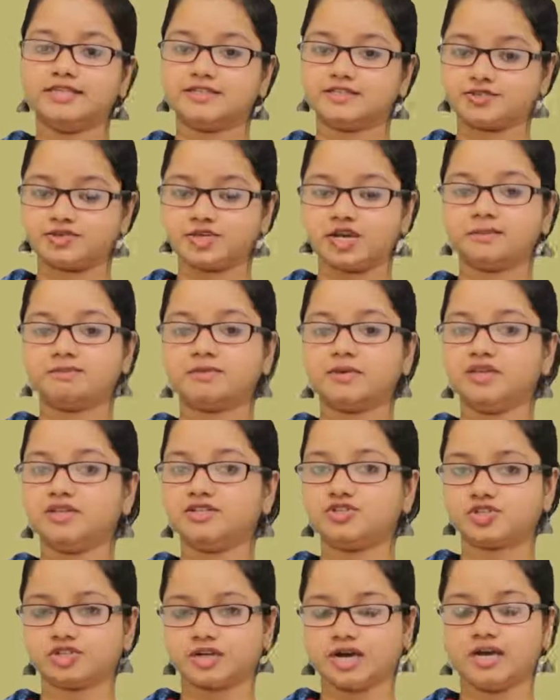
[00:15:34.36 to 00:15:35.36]
shape
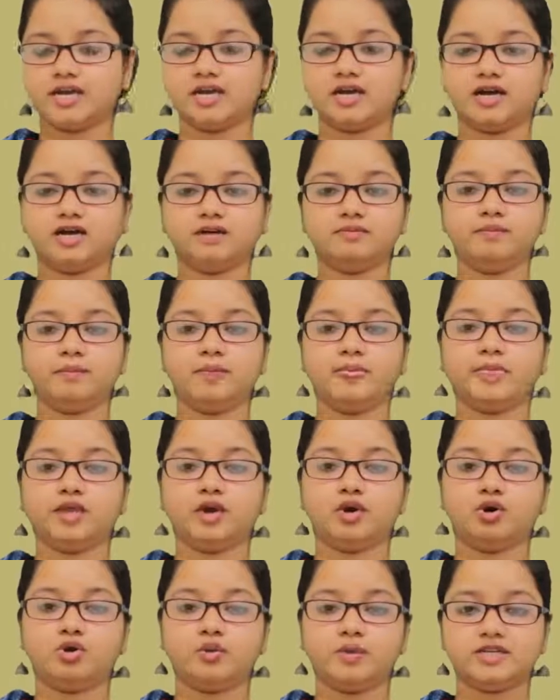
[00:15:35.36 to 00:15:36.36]
in China
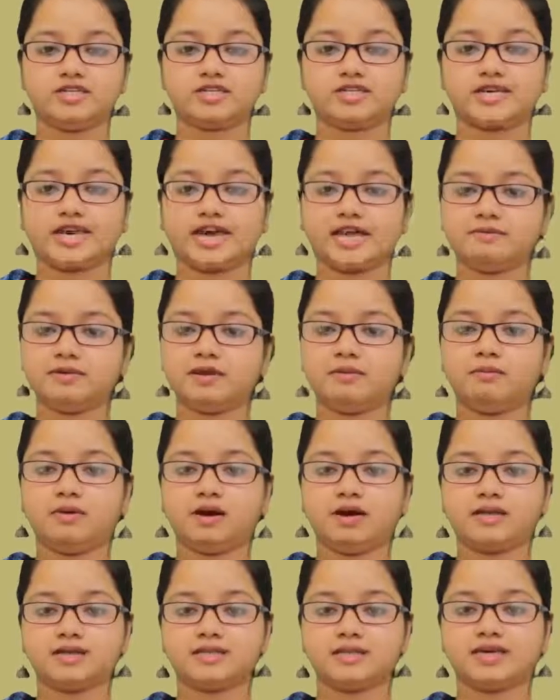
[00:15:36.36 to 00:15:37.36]
which can be
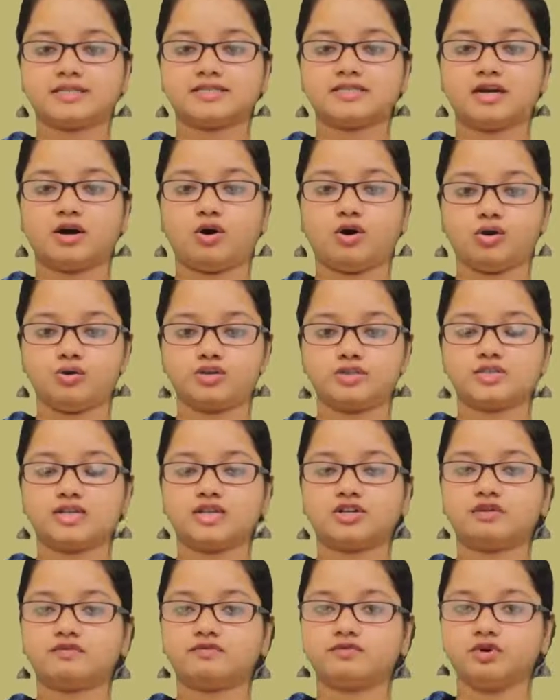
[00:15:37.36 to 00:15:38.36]
marked as the
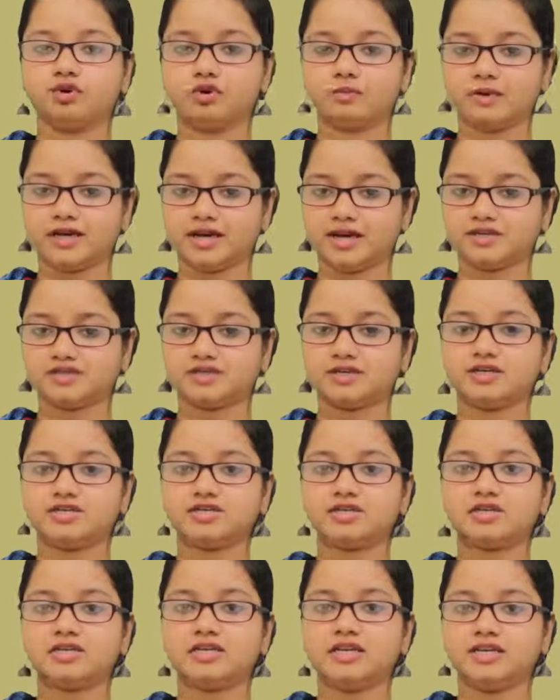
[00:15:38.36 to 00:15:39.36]
onset of
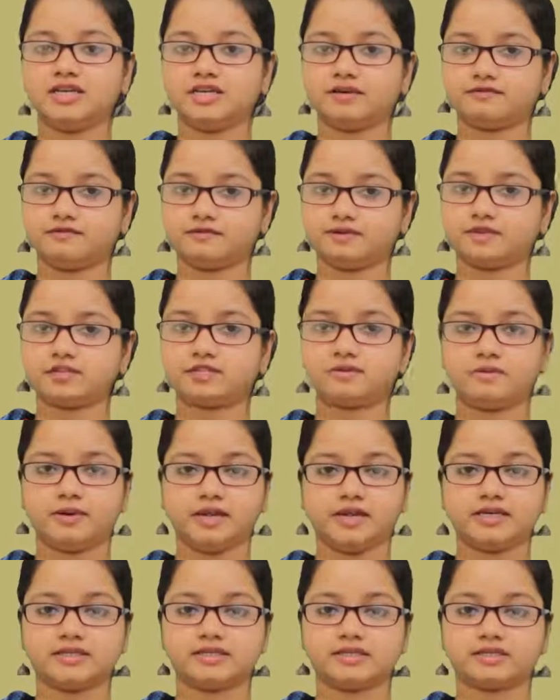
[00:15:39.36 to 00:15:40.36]
globalization in the first
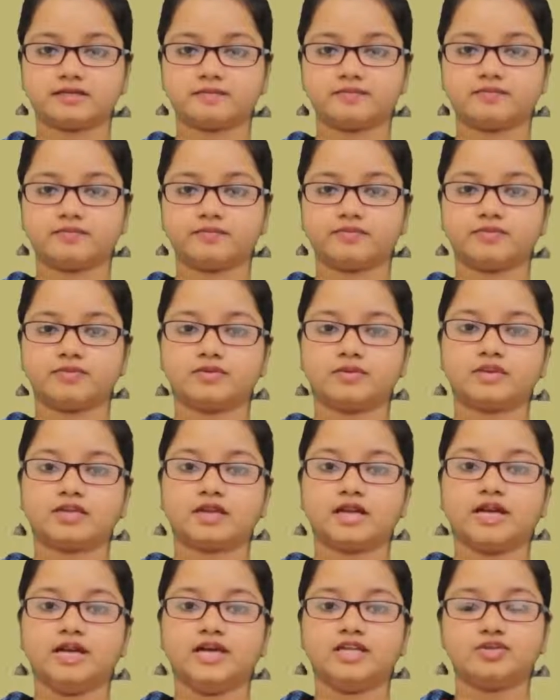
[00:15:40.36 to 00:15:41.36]
place.
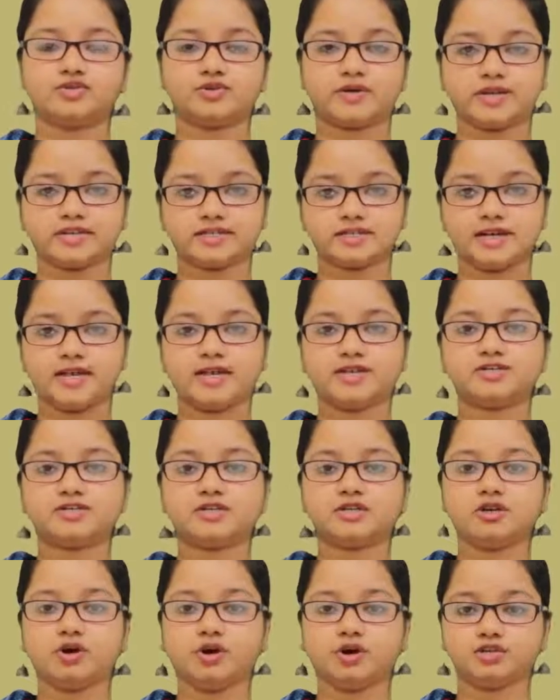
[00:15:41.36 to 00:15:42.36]

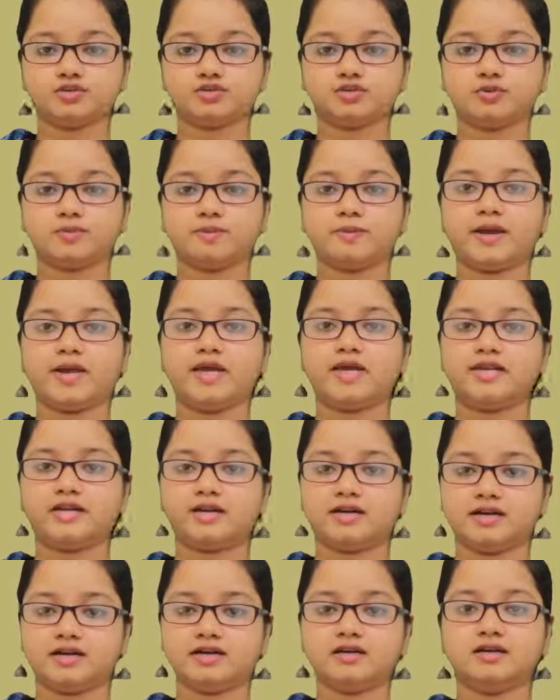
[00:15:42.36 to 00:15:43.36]
Translation also played
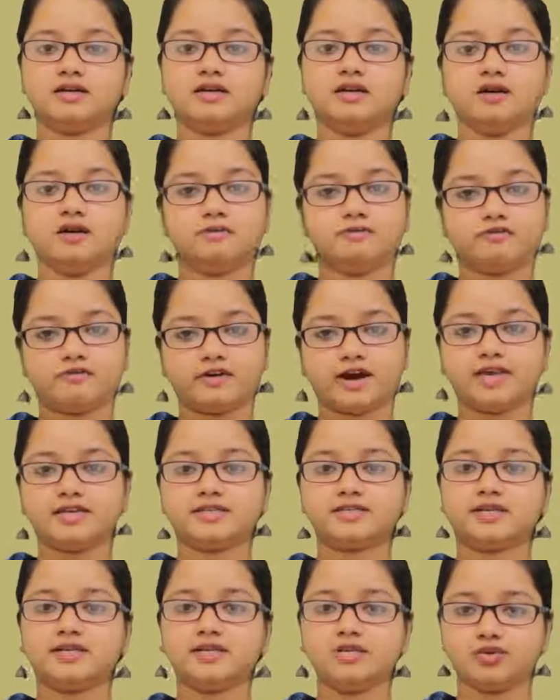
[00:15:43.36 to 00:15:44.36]
a
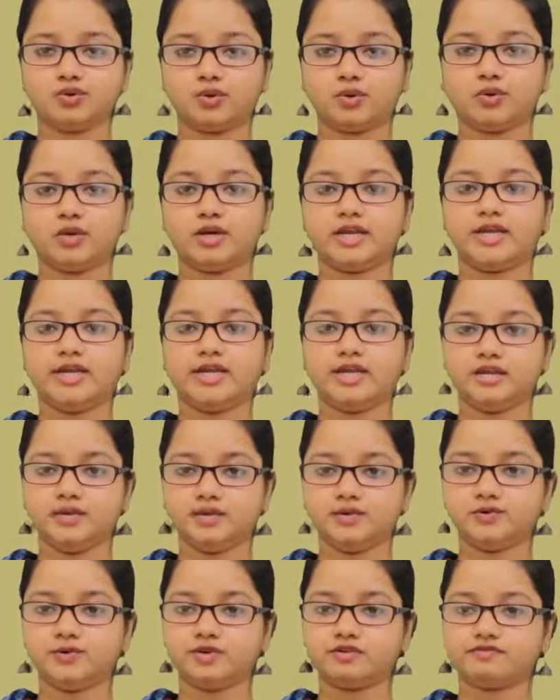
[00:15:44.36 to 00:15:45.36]
vital role
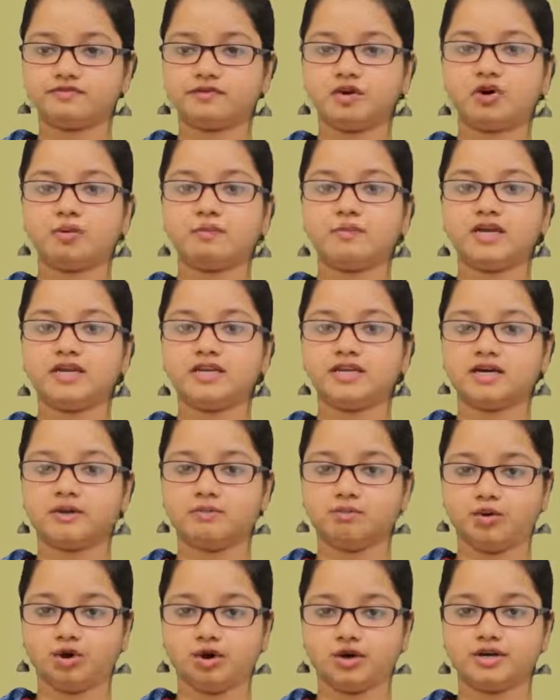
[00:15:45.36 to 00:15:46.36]
in reforming the
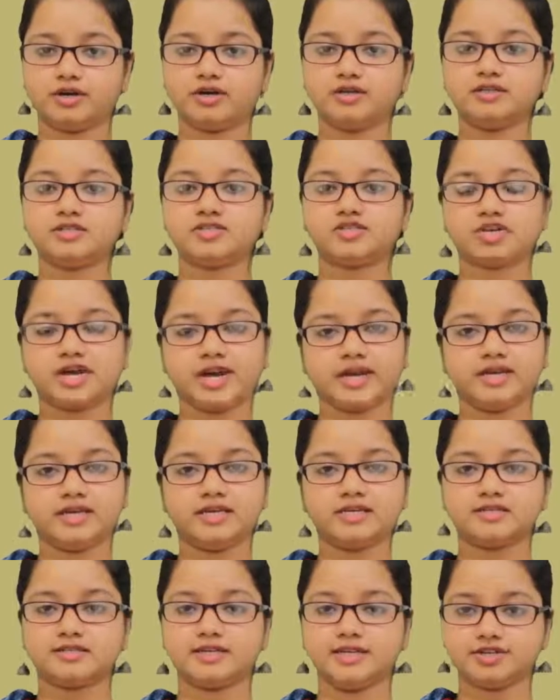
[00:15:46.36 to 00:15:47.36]
modern
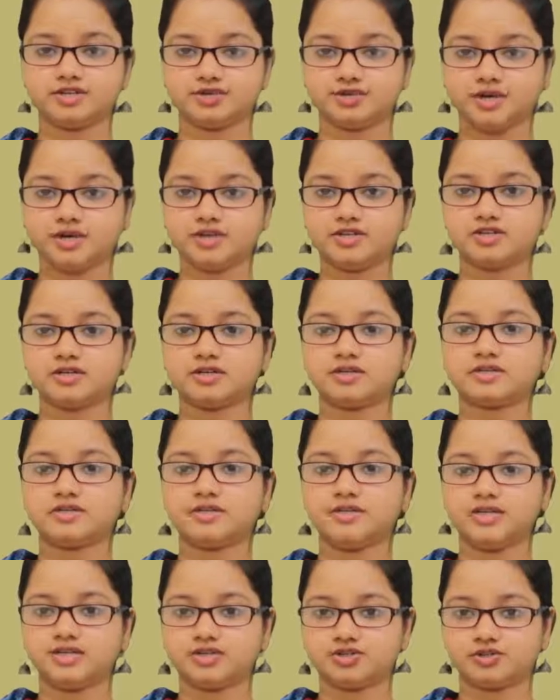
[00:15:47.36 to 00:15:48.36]
Chinese literature's
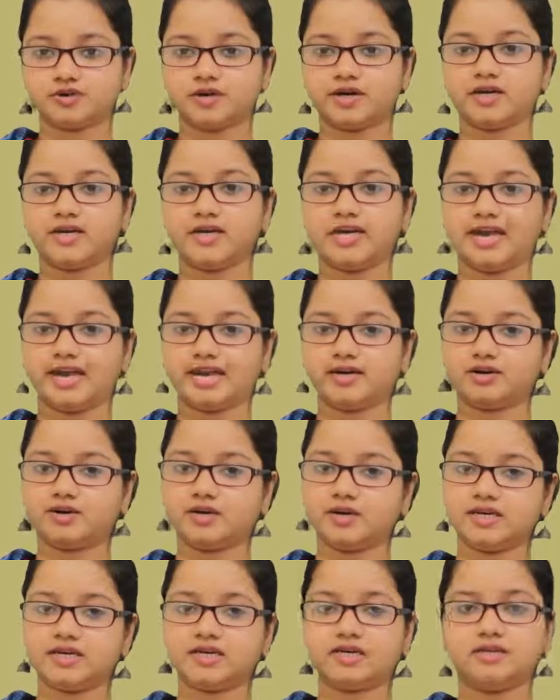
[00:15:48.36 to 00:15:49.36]
literary and
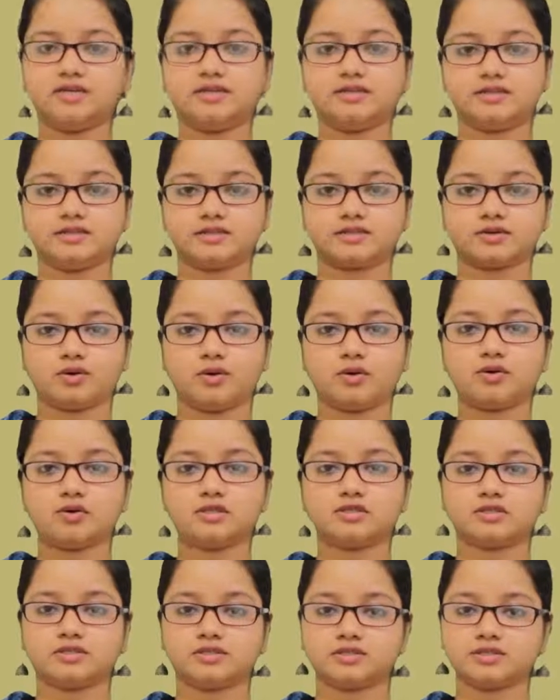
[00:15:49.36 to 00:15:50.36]
critical
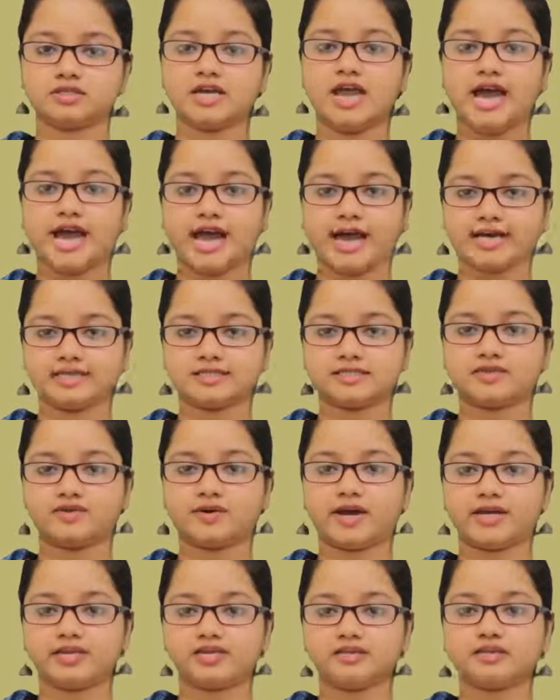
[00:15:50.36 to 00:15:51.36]
discourses as the
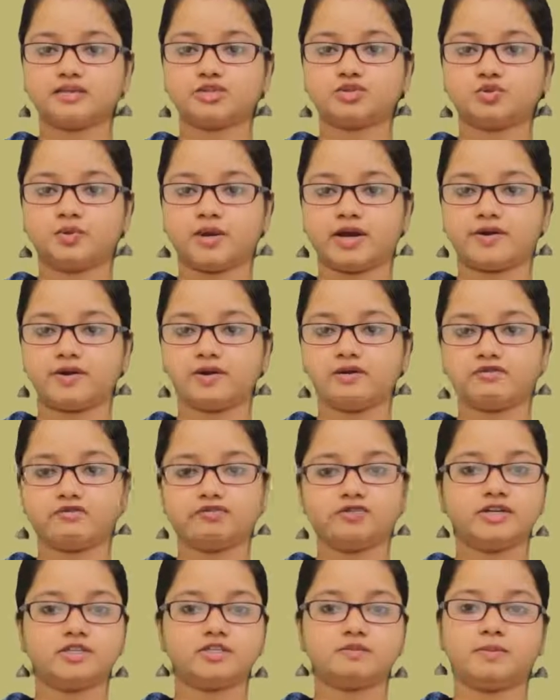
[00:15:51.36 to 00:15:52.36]
writers were
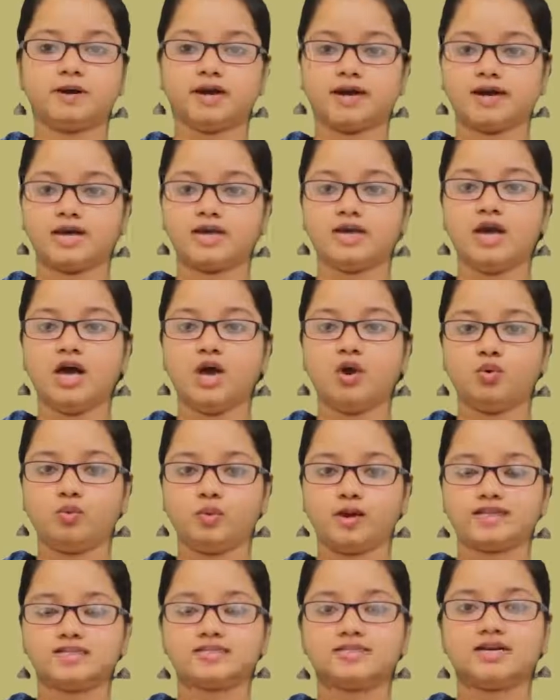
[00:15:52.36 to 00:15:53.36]
influenced by
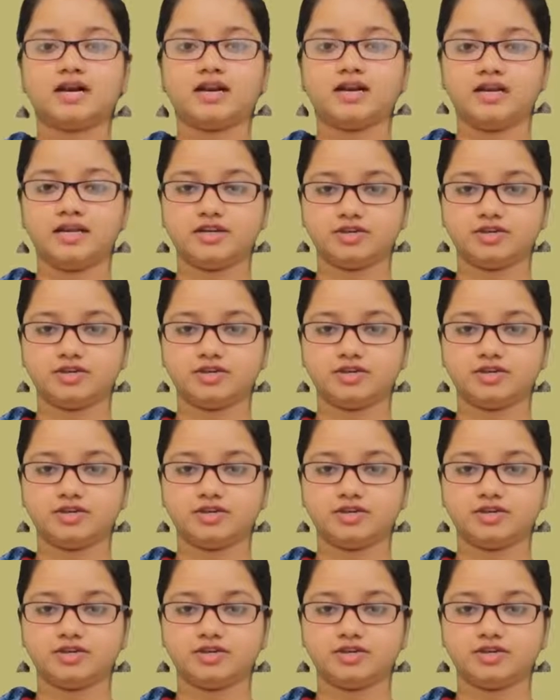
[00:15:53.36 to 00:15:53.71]
Western